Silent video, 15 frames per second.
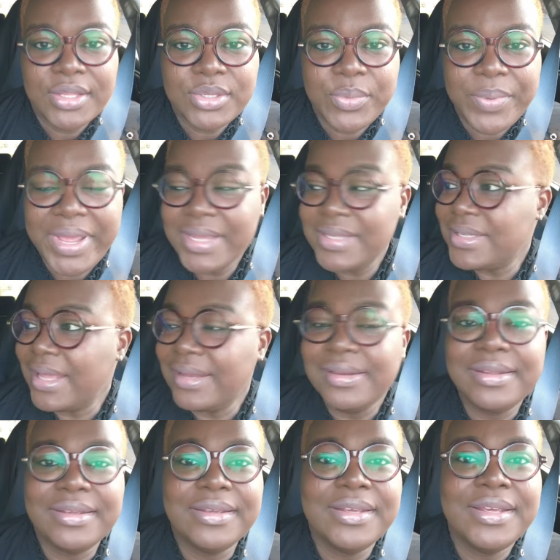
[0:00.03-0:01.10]
So where
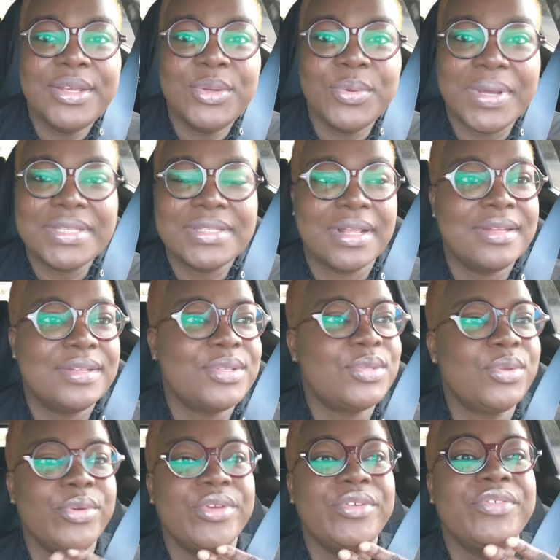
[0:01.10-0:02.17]
exactly do I start this
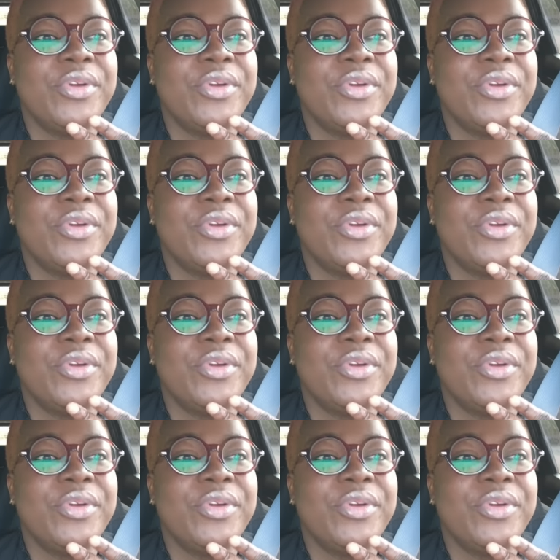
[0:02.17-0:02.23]
story